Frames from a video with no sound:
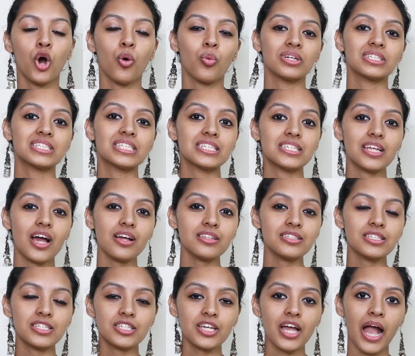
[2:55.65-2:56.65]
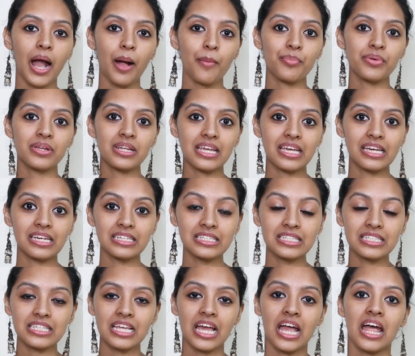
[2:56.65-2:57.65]
what starts to happen
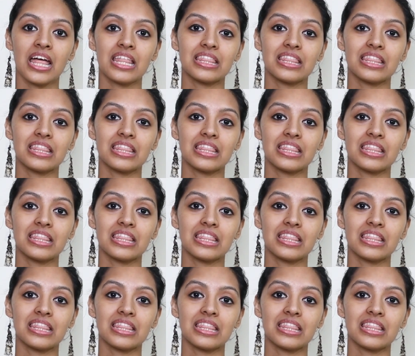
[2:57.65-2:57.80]
is